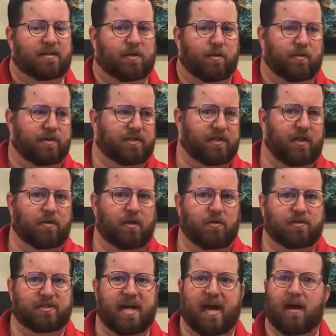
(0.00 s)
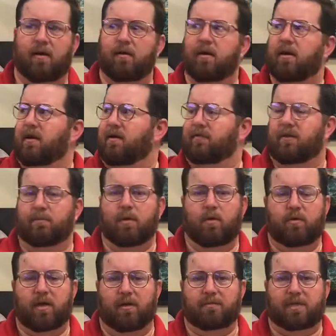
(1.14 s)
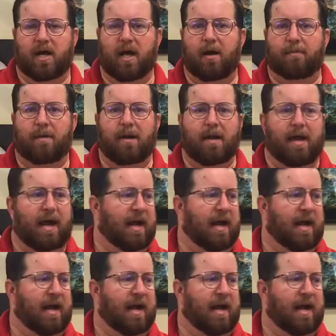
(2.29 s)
So the sun goes down, the moon comes up,